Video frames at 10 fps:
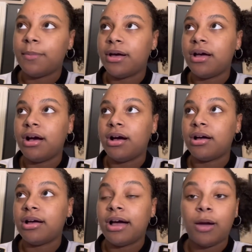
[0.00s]
But
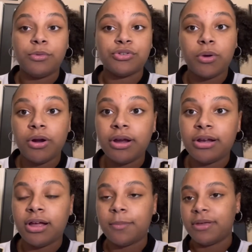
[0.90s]
I was
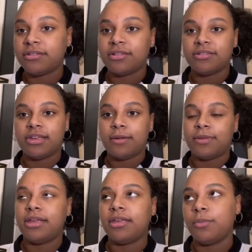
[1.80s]
worried coming into this
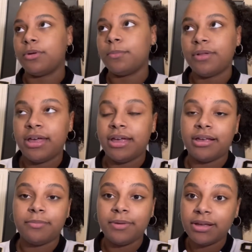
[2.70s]
game that he wouldn't
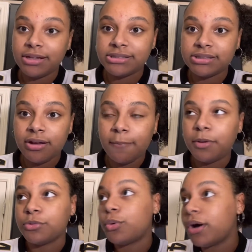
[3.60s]
play because
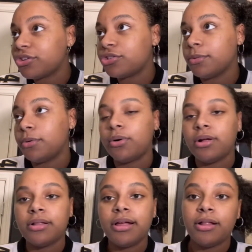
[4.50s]
he was
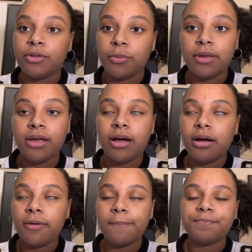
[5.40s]
questionable a little bit
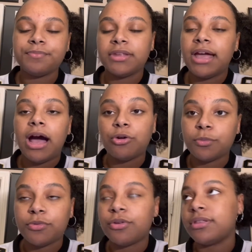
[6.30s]

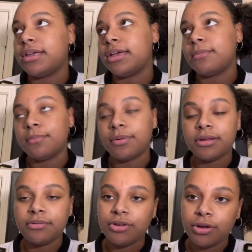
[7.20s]
hours before the game.
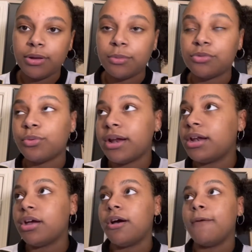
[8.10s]
But, he was ready
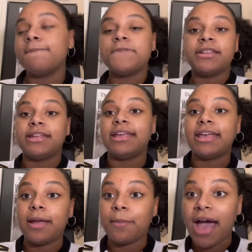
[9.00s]
to go. Then he
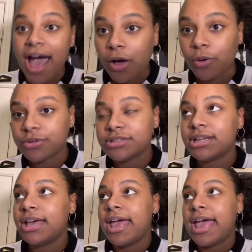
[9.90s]
came out.
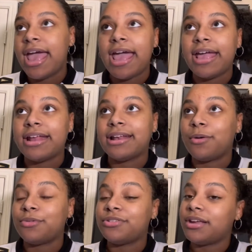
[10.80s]
And
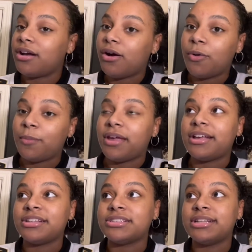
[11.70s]
I was like, oh, man,
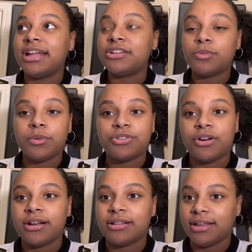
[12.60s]
because that's when we
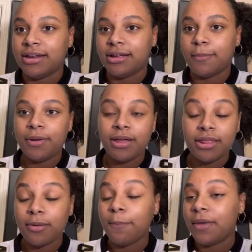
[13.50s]
started letting up
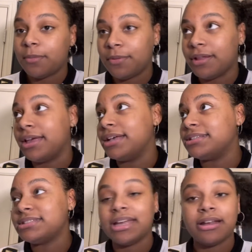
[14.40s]
the big
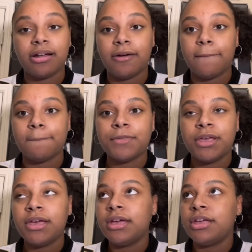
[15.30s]
plays. And, I
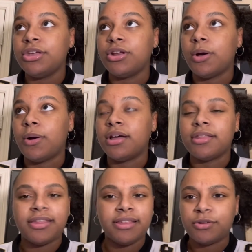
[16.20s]

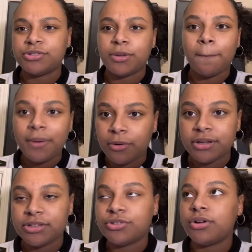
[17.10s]
think there's some
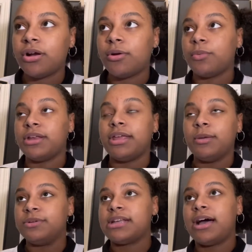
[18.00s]
penalties thrown when he
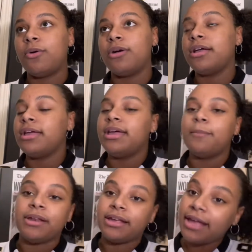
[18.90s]
was out.
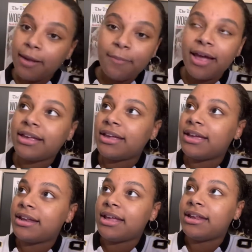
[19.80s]
But he came back
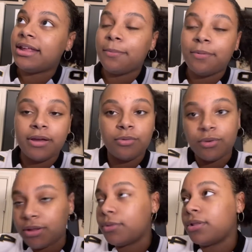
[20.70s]
in, and he played
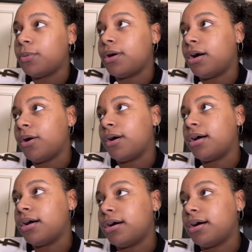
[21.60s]
really, really well.